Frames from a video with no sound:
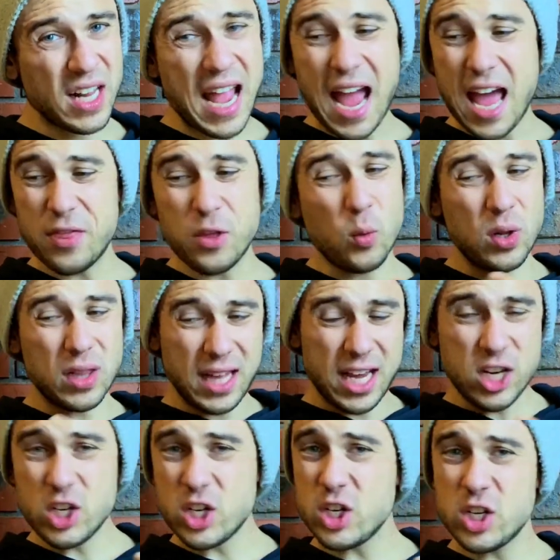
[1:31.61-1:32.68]
and the
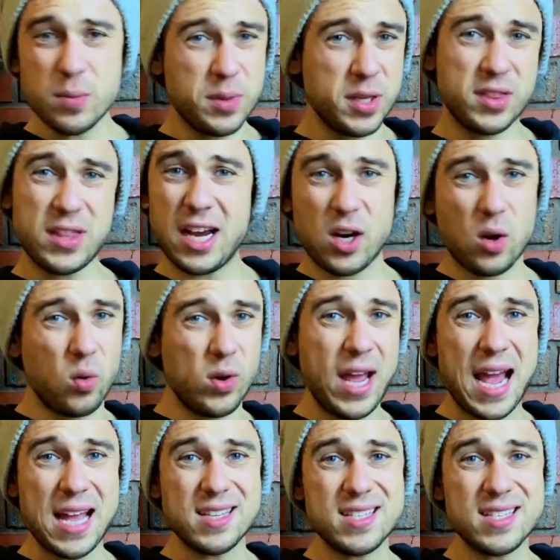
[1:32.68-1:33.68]
relationship that creates.